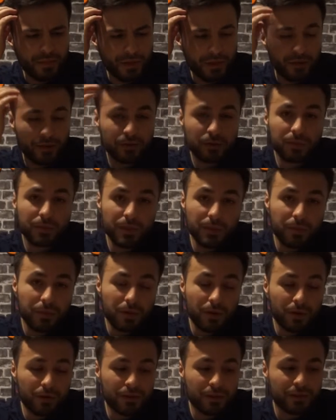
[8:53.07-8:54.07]
could also be the
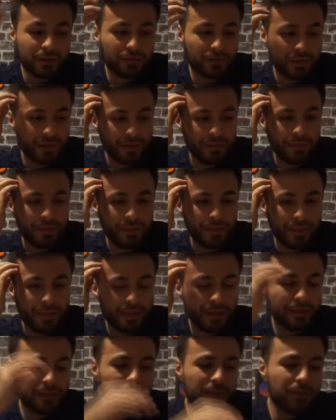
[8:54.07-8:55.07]
progress, right?
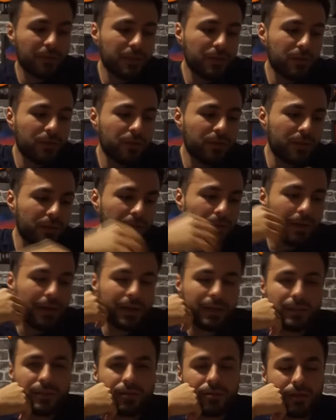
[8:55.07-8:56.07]
This could be you in the
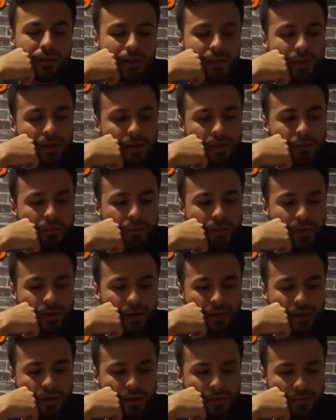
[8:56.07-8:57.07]
past, right? The Emperor
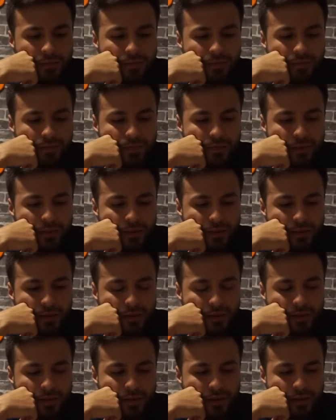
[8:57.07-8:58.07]
here,
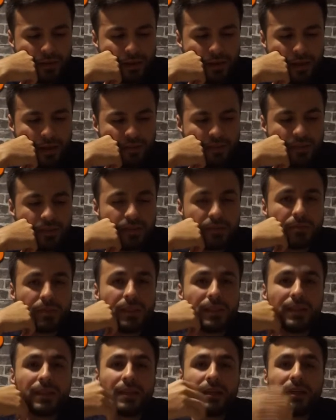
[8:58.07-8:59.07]
like having some
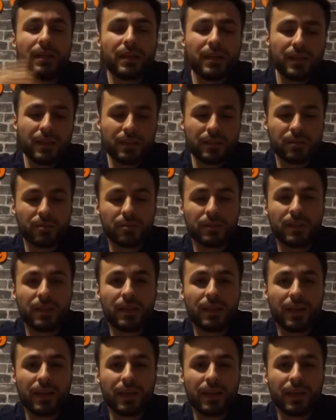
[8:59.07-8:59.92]
delayed, some